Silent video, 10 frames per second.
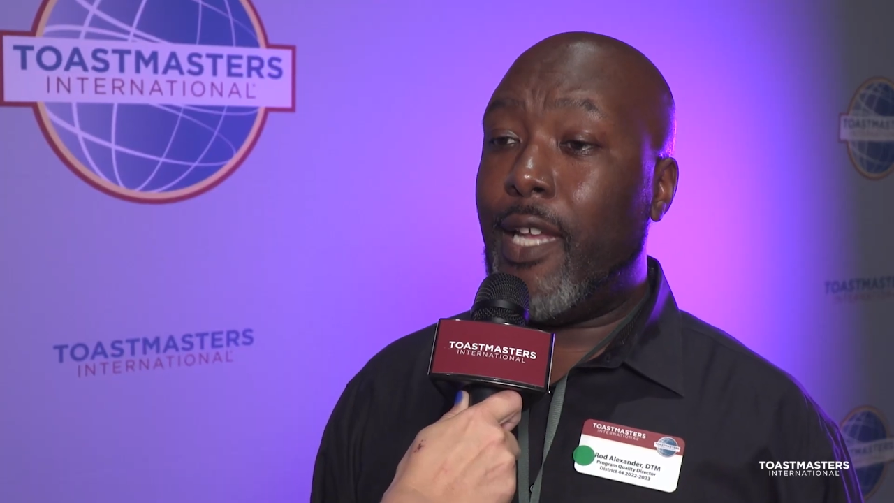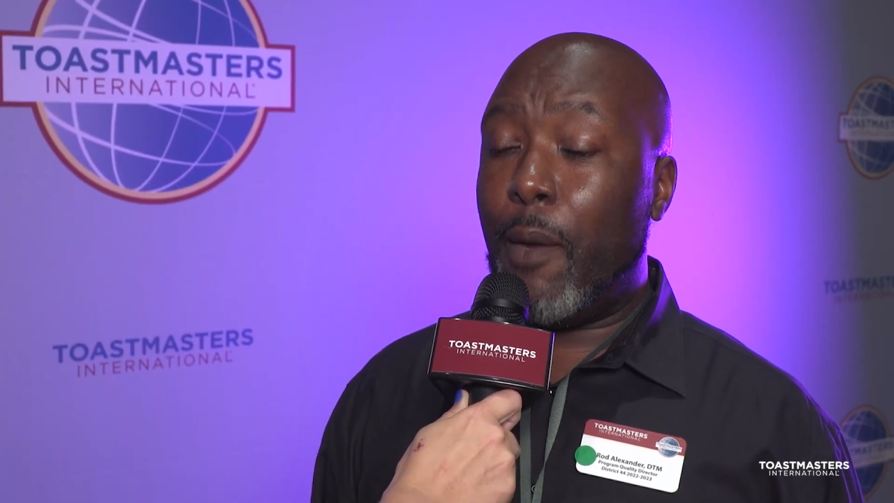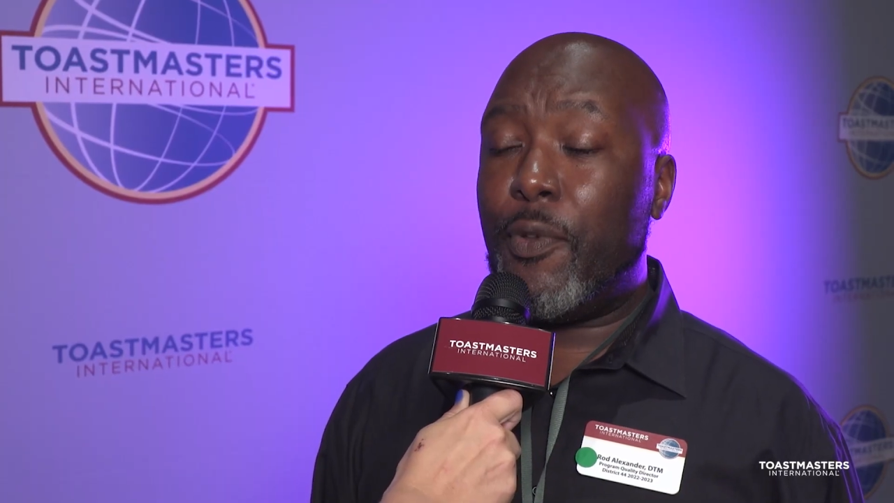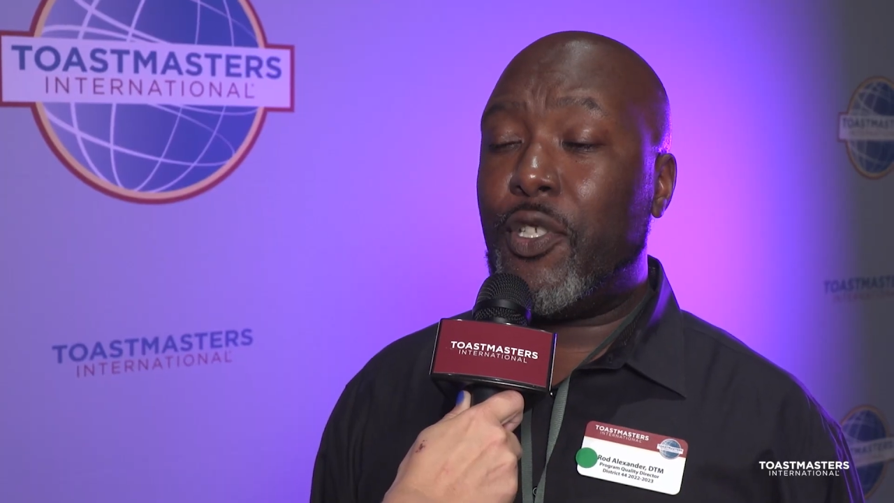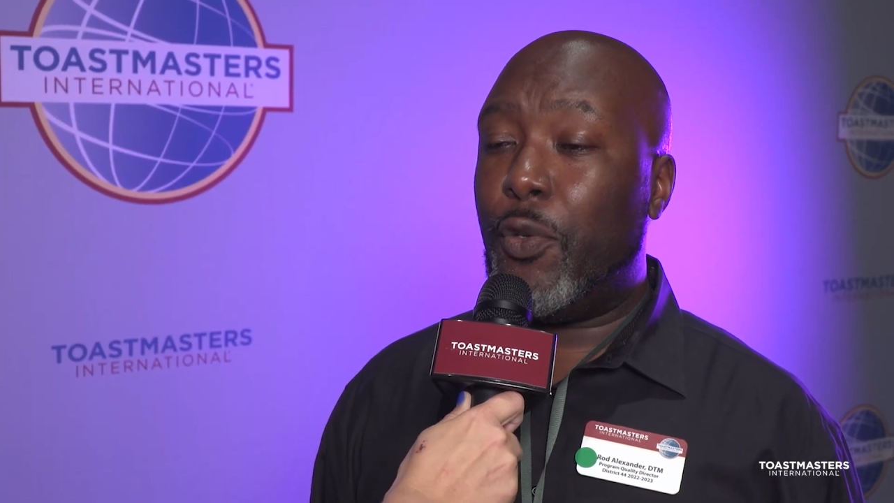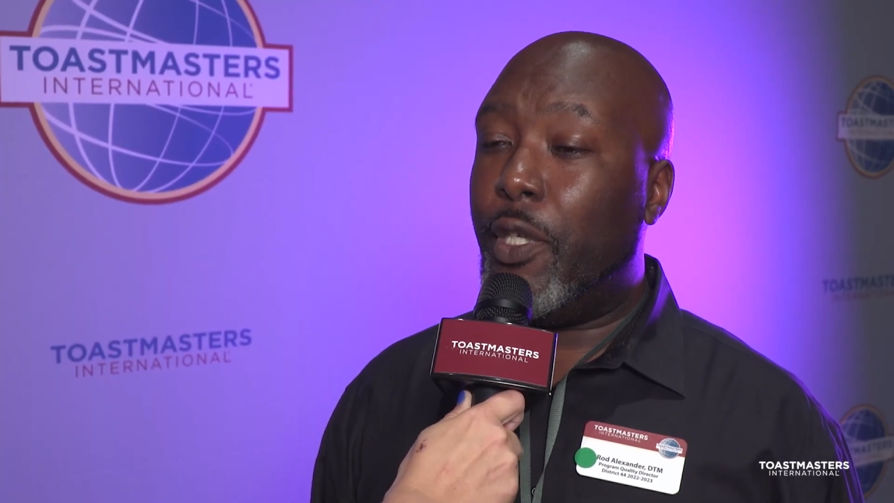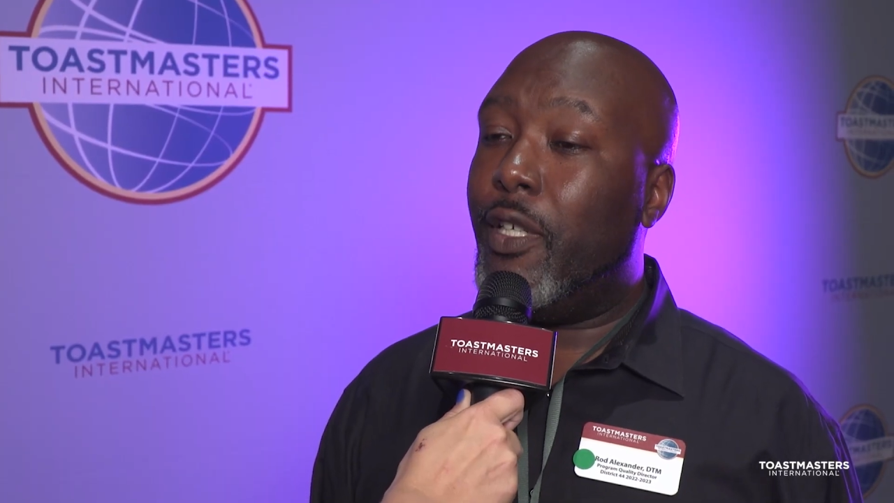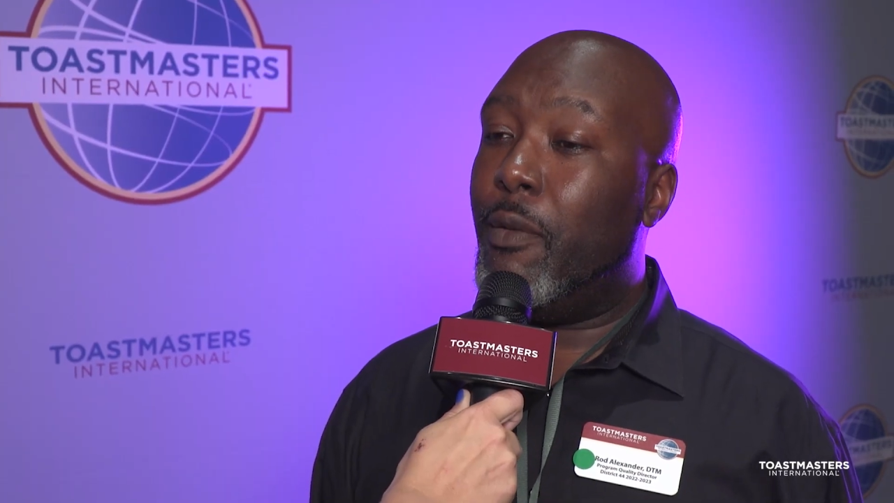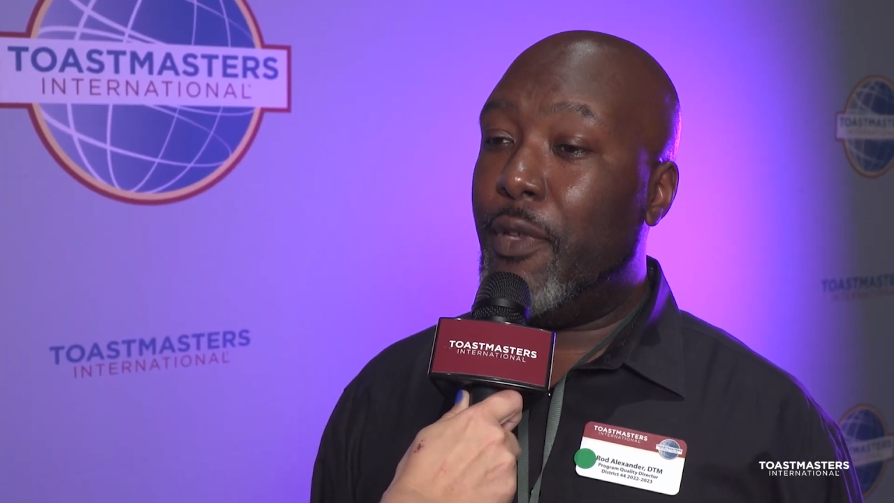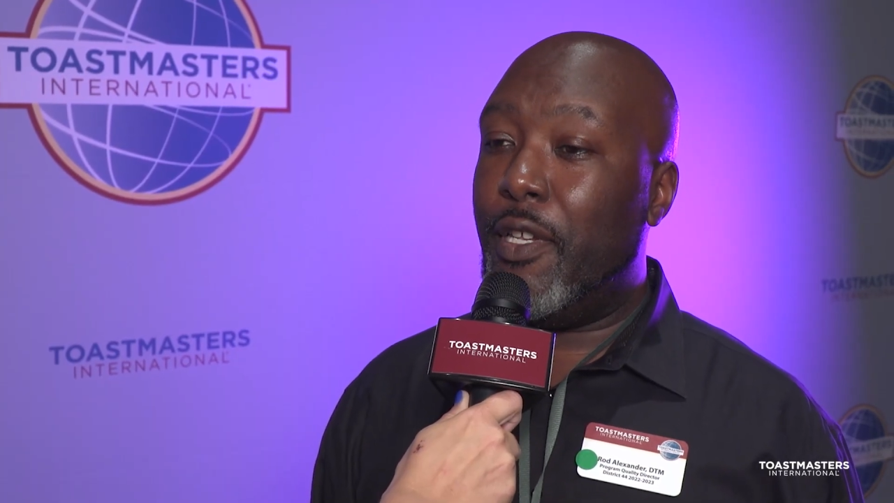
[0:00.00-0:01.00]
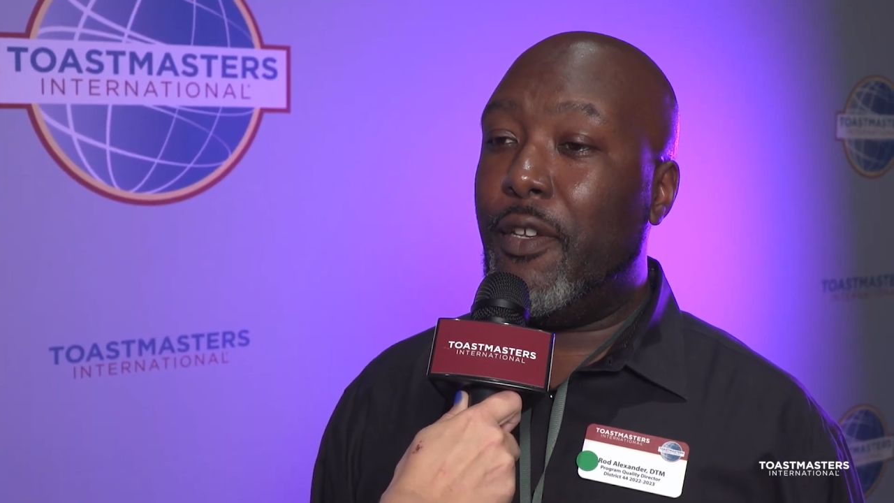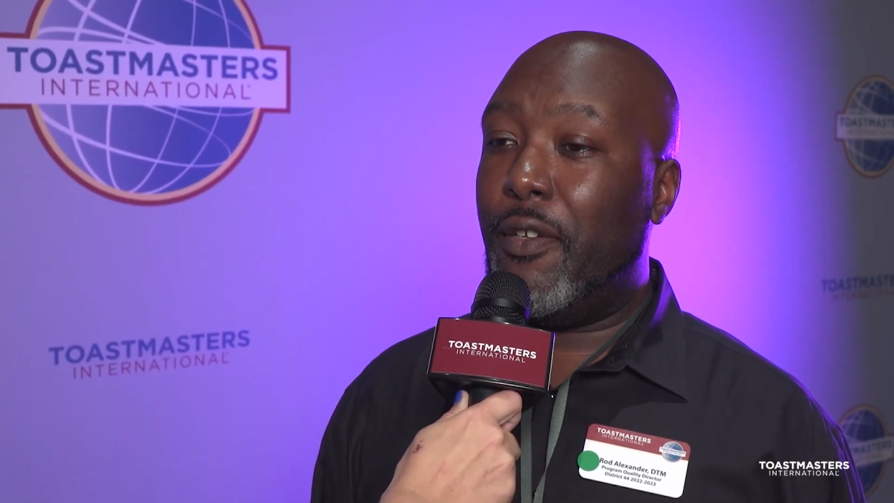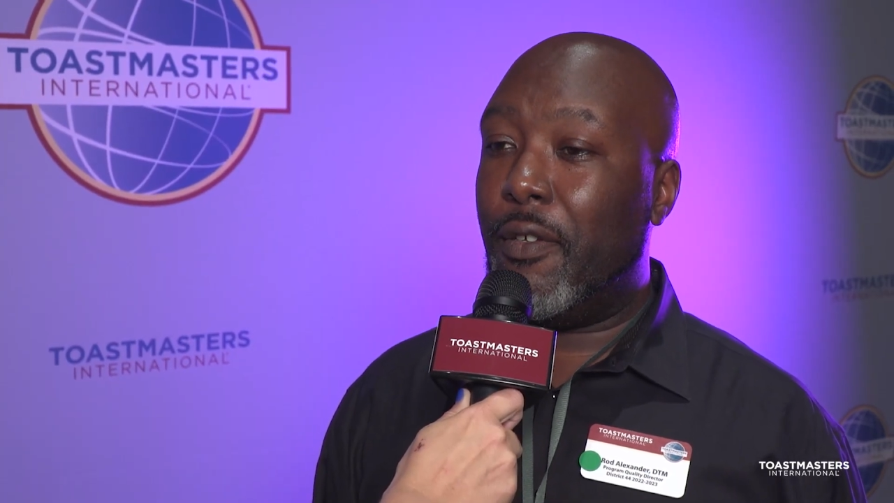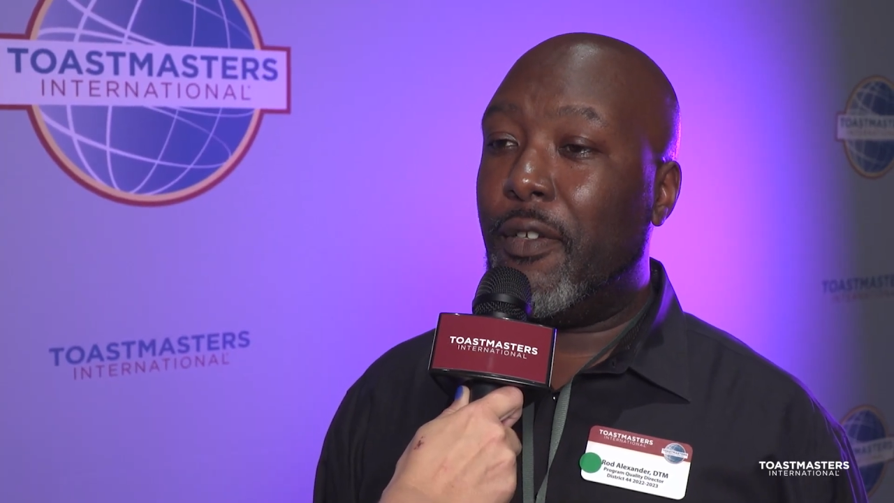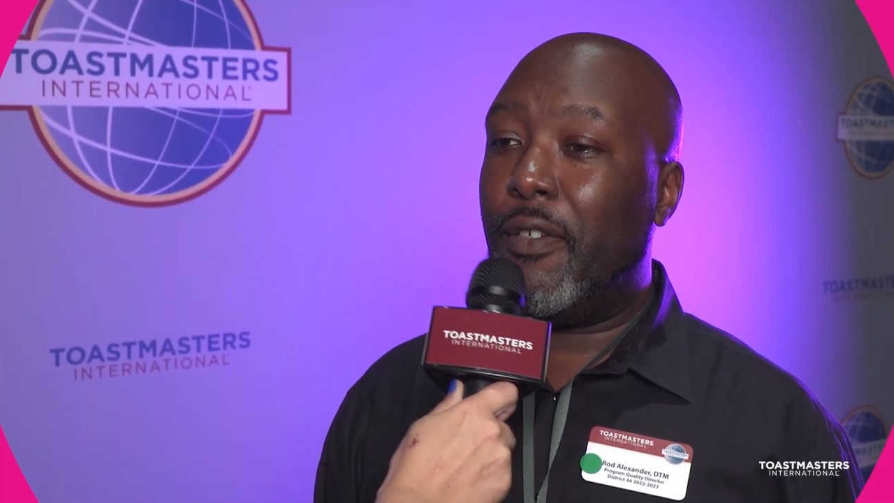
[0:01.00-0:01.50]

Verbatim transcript: the opportunity to be here.